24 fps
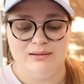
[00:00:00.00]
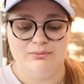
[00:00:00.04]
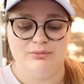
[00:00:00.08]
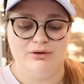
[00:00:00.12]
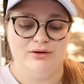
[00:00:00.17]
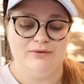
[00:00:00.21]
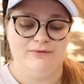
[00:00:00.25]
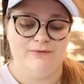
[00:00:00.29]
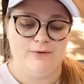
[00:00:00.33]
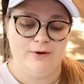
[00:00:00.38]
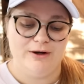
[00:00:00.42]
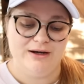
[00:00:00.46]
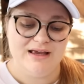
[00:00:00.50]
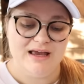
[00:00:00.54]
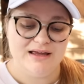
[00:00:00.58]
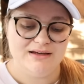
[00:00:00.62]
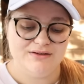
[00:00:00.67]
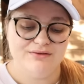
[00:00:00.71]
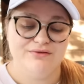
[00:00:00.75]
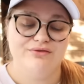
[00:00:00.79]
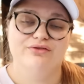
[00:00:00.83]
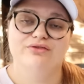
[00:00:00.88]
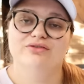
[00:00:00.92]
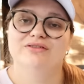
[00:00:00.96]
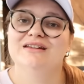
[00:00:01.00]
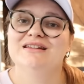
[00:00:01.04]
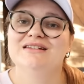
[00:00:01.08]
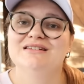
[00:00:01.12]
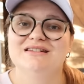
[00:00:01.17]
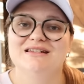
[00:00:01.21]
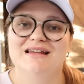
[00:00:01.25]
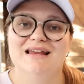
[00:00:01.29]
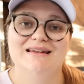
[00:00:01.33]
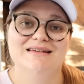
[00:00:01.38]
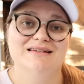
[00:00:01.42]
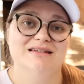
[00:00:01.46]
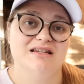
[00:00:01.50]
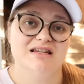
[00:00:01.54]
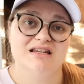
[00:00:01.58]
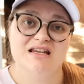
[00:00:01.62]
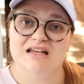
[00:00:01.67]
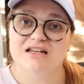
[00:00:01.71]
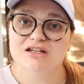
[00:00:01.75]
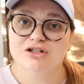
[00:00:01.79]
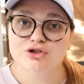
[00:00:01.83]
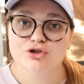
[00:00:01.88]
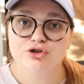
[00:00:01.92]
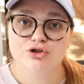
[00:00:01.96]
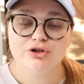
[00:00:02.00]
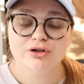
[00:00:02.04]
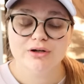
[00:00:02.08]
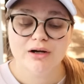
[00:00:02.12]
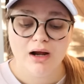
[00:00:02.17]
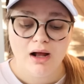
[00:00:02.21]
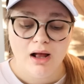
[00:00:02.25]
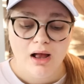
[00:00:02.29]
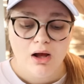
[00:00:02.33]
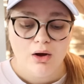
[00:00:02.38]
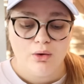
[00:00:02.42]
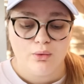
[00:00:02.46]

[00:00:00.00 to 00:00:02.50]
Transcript: number 48, Flint and Tinder.